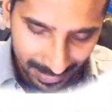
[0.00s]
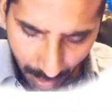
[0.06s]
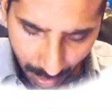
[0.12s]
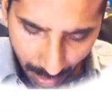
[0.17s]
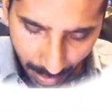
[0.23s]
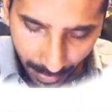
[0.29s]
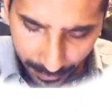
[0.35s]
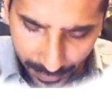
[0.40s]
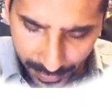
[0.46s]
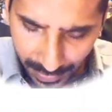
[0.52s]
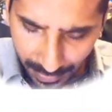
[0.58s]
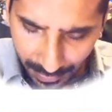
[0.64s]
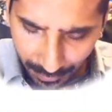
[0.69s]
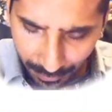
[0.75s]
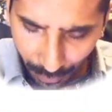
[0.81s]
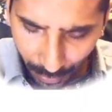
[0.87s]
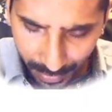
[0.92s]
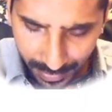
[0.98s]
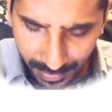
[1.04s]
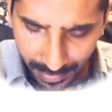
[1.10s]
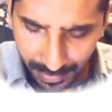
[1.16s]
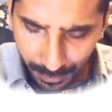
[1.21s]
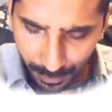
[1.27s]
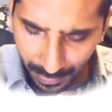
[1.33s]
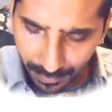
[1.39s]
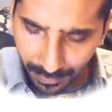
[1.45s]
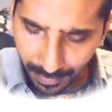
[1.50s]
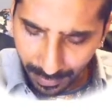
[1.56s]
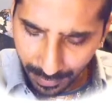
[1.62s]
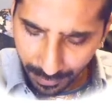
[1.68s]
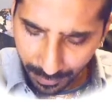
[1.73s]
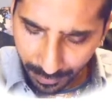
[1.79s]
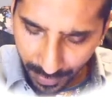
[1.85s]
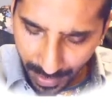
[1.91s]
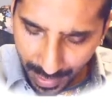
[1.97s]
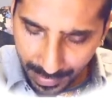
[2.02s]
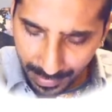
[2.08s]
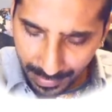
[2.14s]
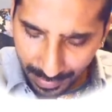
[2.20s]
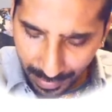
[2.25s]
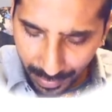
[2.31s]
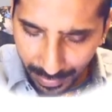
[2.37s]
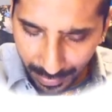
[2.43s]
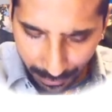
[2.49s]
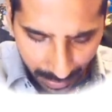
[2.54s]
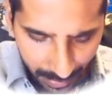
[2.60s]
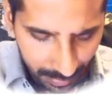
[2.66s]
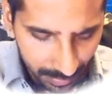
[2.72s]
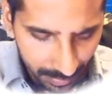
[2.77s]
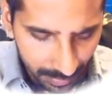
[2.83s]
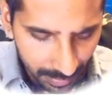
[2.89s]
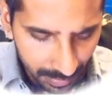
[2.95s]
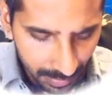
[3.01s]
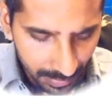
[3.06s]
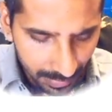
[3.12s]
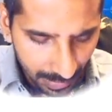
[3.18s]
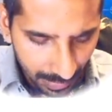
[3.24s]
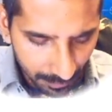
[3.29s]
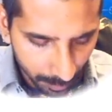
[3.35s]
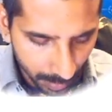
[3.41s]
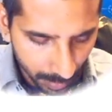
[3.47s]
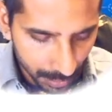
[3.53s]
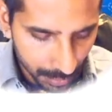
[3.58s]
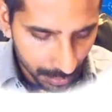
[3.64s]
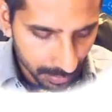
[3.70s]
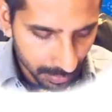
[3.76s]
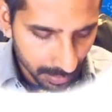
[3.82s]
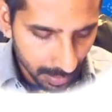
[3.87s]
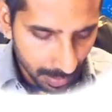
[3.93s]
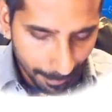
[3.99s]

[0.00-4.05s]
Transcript: I have seen invoices with very clearly written information,